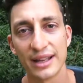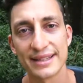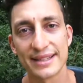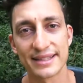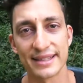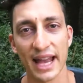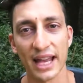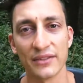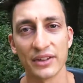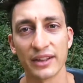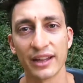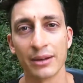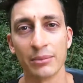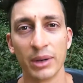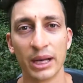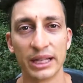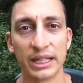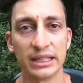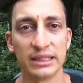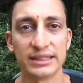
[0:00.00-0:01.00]
saving that
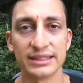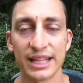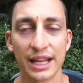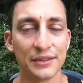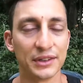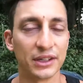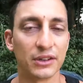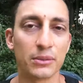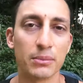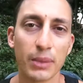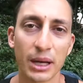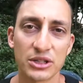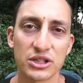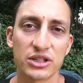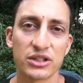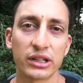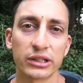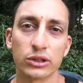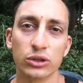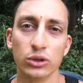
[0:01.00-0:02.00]
money, saving as much
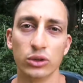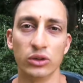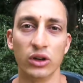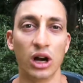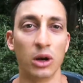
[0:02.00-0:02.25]
as I could.